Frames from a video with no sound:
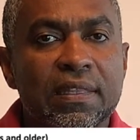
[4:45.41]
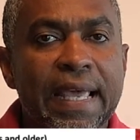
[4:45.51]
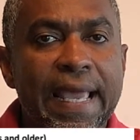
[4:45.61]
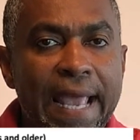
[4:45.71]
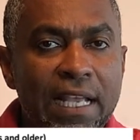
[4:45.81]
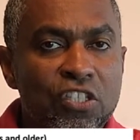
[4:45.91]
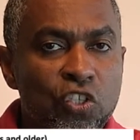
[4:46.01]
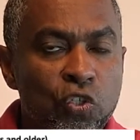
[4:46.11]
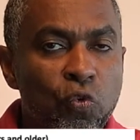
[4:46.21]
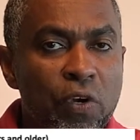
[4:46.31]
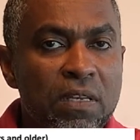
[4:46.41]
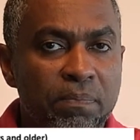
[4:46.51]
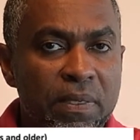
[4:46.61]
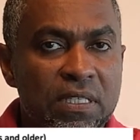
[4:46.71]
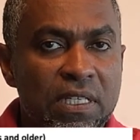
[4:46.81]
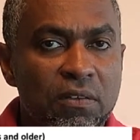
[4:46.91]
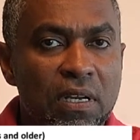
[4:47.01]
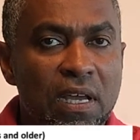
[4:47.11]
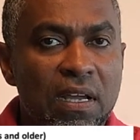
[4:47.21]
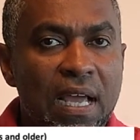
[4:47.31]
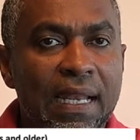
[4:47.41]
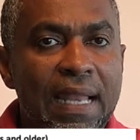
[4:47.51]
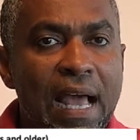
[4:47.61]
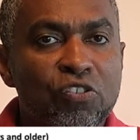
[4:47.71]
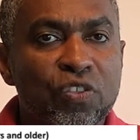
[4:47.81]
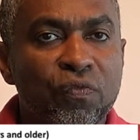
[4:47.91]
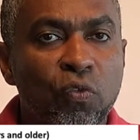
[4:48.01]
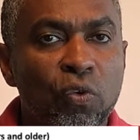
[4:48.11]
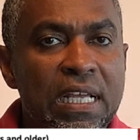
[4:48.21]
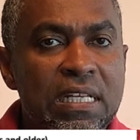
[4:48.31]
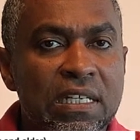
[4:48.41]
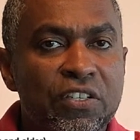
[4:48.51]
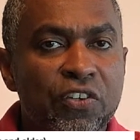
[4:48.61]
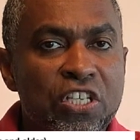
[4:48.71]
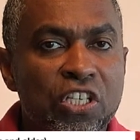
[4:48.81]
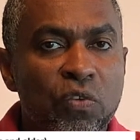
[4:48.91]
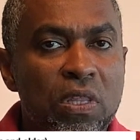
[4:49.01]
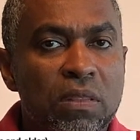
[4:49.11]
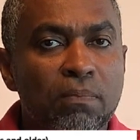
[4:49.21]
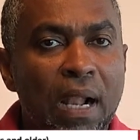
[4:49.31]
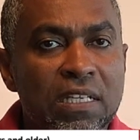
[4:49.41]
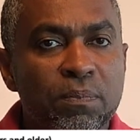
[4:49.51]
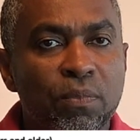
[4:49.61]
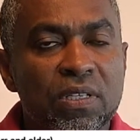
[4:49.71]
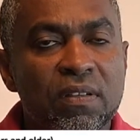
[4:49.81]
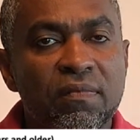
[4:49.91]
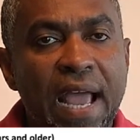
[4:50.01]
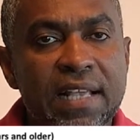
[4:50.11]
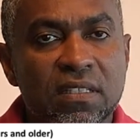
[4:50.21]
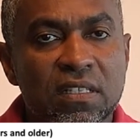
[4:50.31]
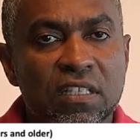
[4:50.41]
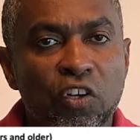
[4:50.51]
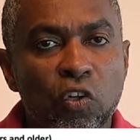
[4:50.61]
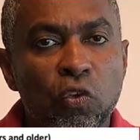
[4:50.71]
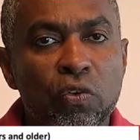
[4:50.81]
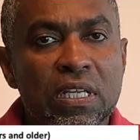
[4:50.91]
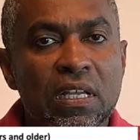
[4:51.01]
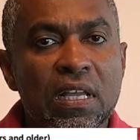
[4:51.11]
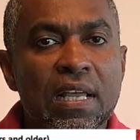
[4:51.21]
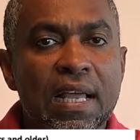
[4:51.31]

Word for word: The X2 in particular allows full integration with multiple devices, including